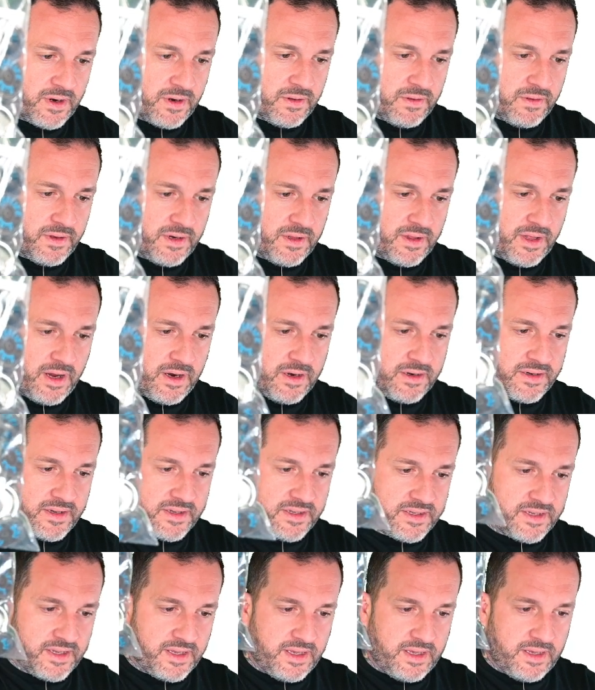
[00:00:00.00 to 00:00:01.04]
are a little hard to
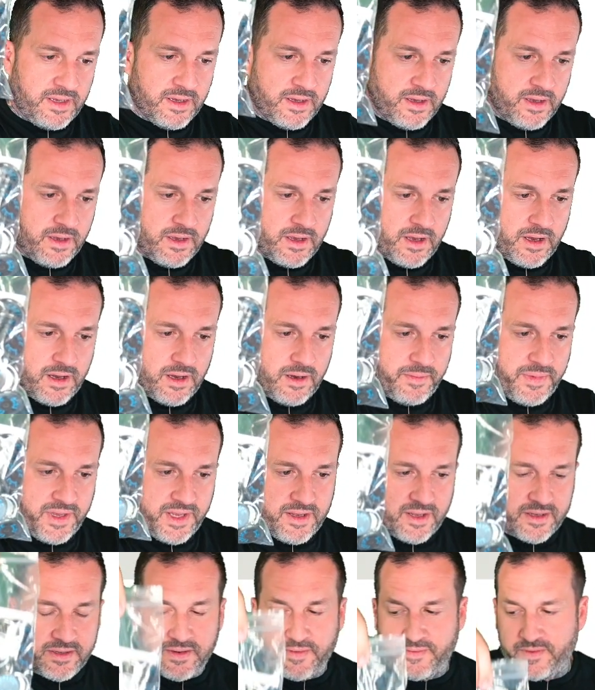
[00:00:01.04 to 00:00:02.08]
see uh,
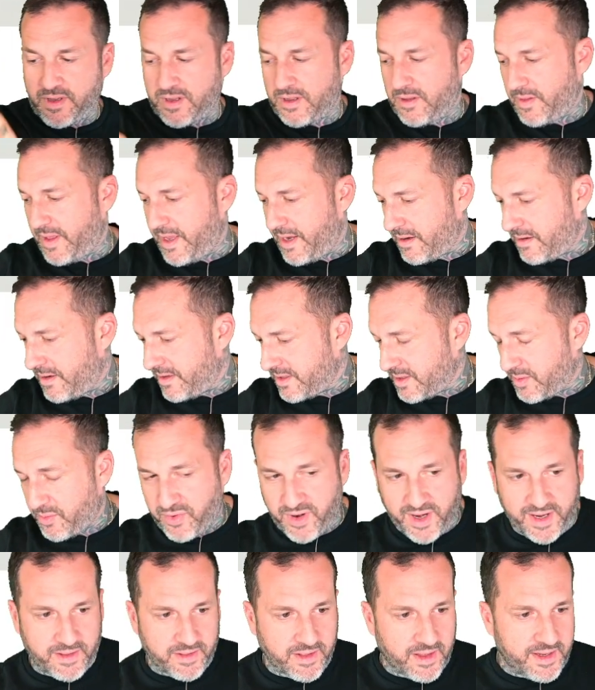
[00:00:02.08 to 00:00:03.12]
because of the glare and the
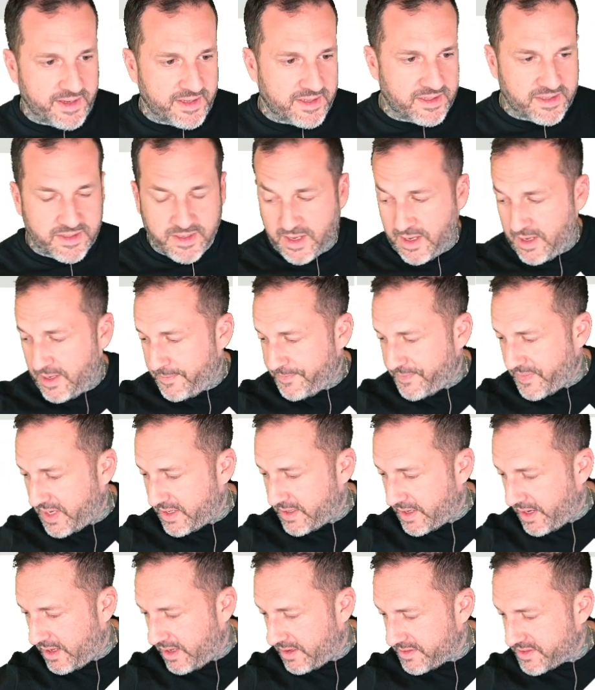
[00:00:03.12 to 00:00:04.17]
bright lights.
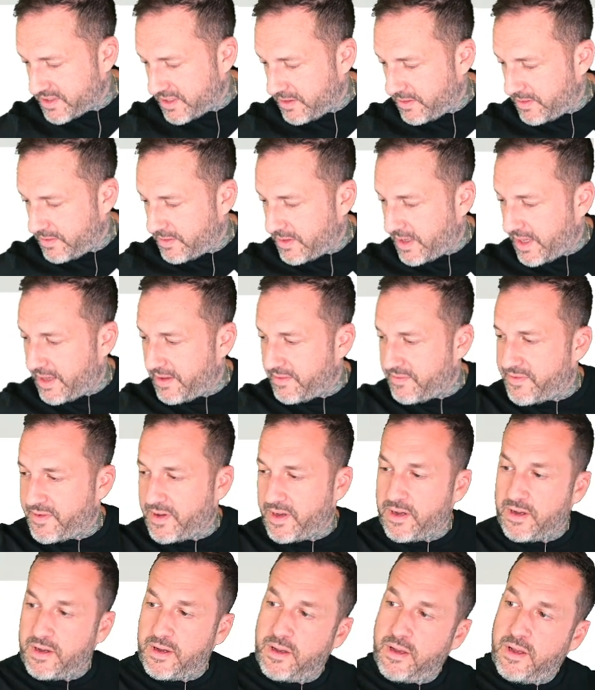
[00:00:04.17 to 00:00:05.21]
And I also have
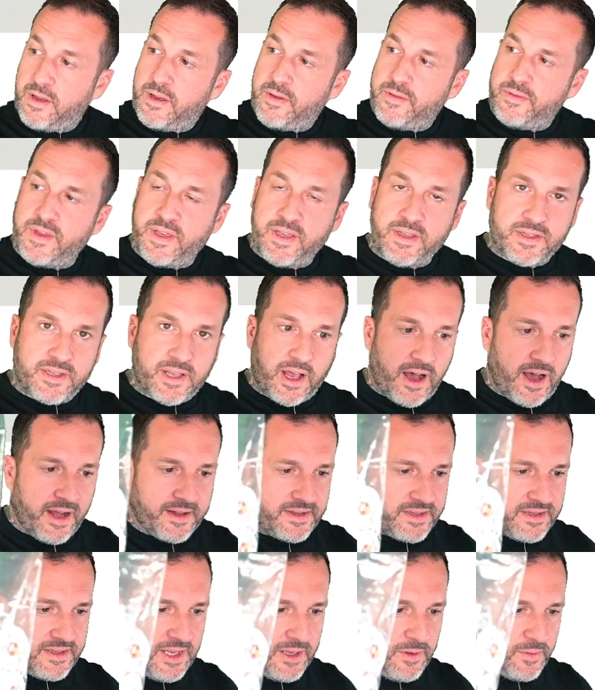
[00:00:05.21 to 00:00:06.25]
uh, these
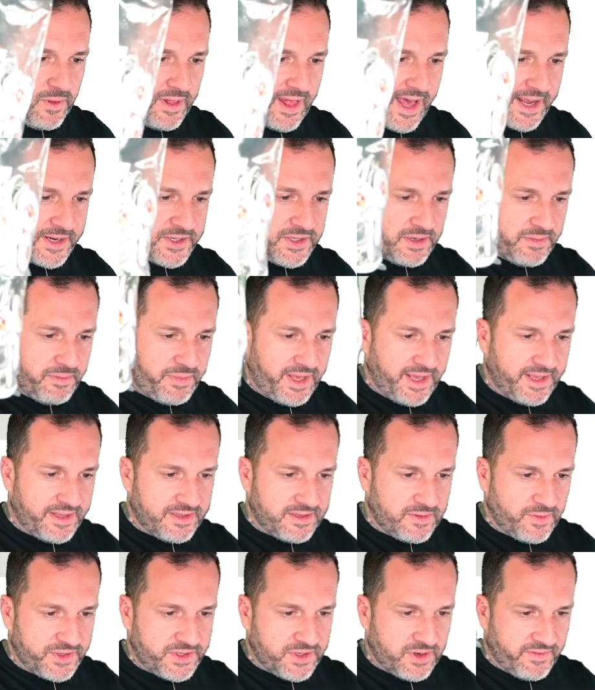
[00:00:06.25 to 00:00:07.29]
hot SQL action
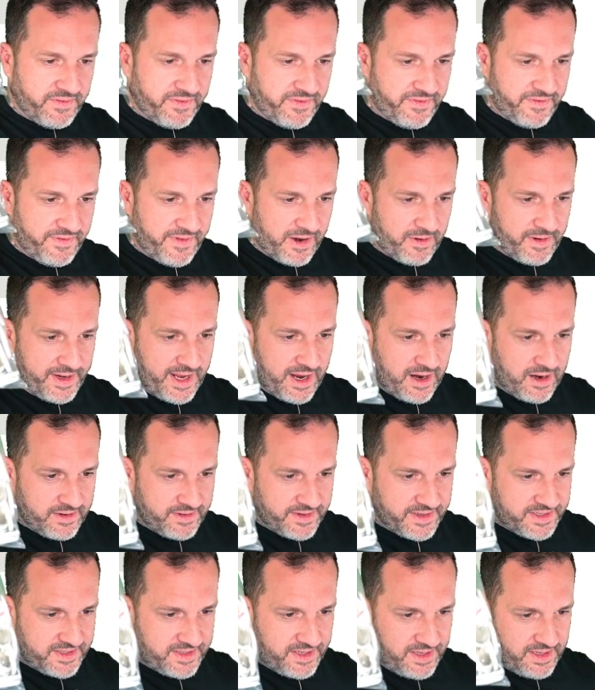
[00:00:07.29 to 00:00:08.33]
pins, which are very
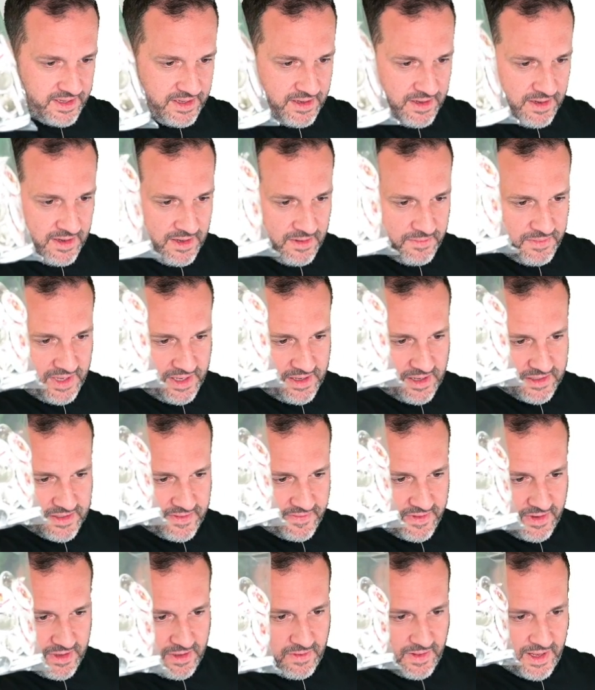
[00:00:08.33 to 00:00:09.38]
hard to see because
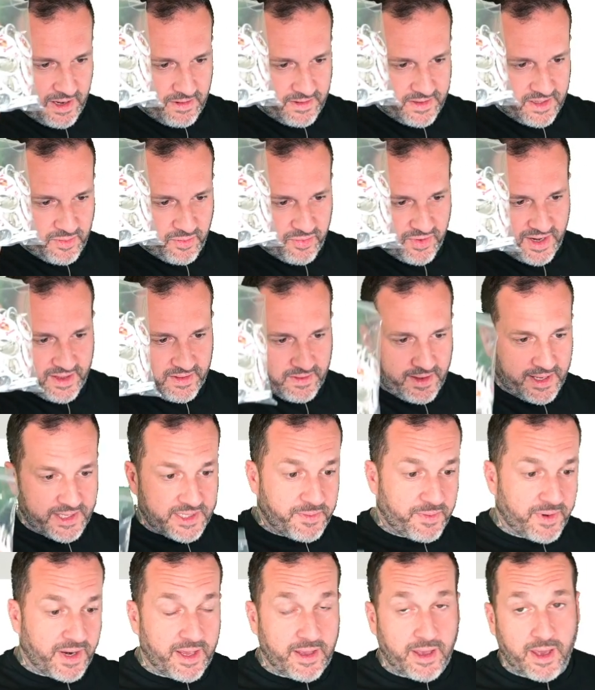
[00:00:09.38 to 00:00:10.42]
of the glare and the bright
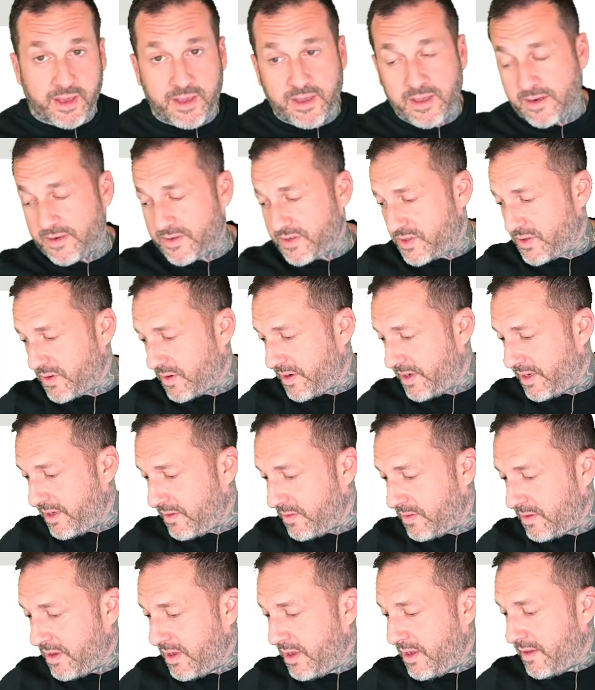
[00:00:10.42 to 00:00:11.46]
lights, but I, I can assure
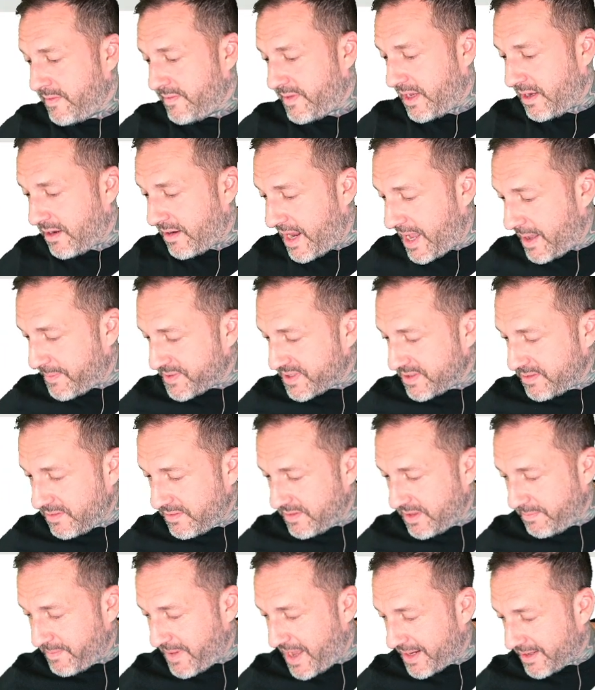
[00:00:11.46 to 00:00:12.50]
you they are
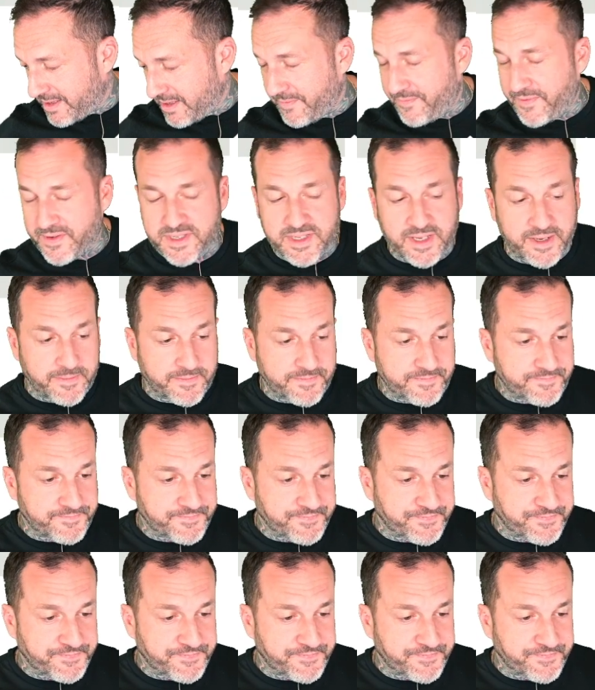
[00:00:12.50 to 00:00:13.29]
absolutely magnificent.